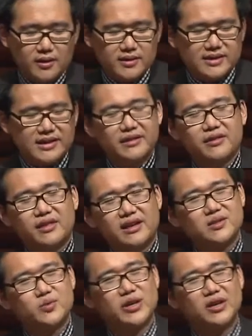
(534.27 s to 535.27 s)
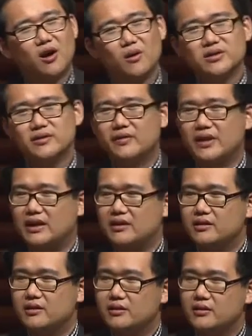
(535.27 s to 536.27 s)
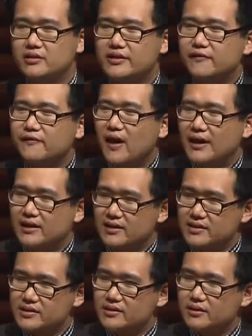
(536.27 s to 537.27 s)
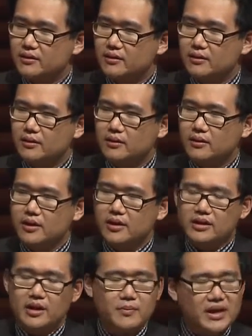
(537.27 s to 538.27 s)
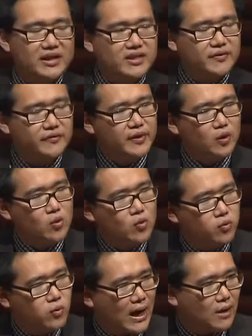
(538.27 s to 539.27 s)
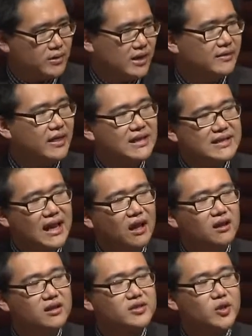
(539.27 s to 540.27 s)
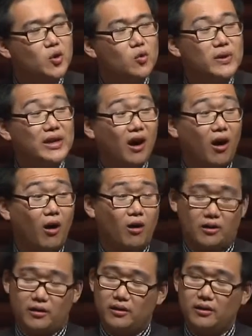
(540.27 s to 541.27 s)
See, the things we cultivate define us. They make us feel grounded. They tell us who we are.